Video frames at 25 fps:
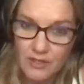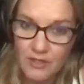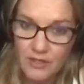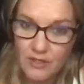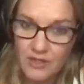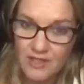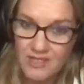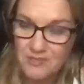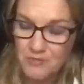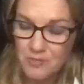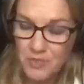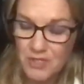
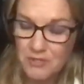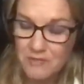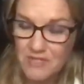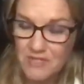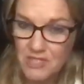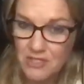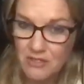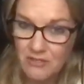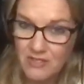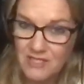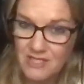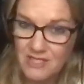That's pretty much
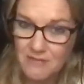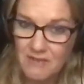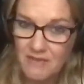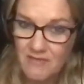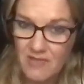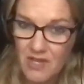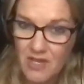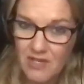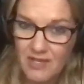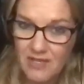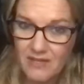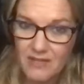the only time I've
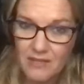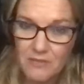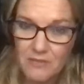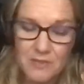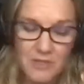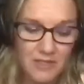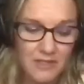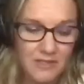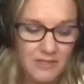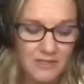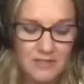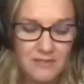hung out in a
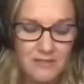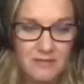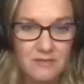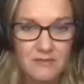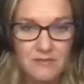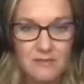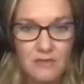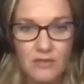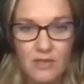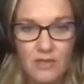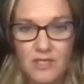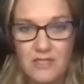bar is
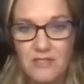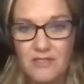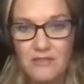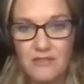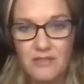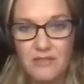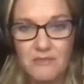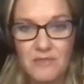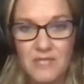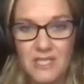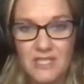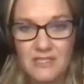across the
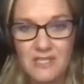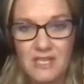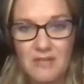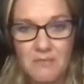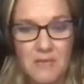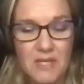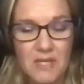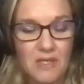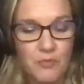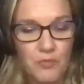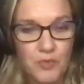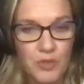street when I take
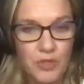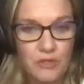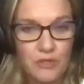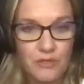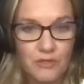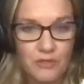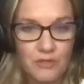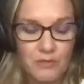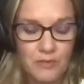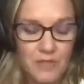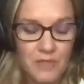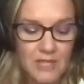my
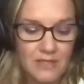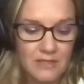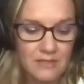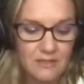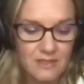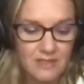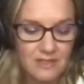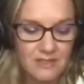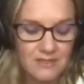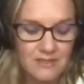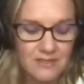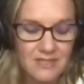computer to write,
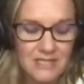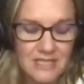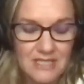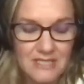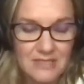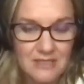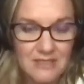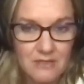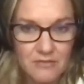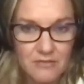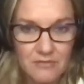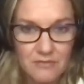because it's
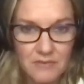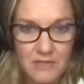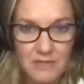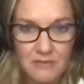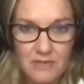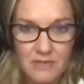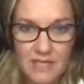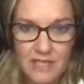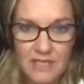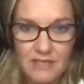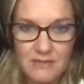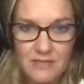easier for me to
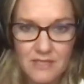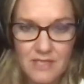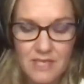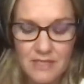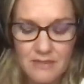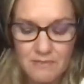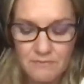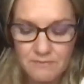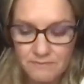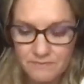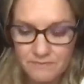write outside.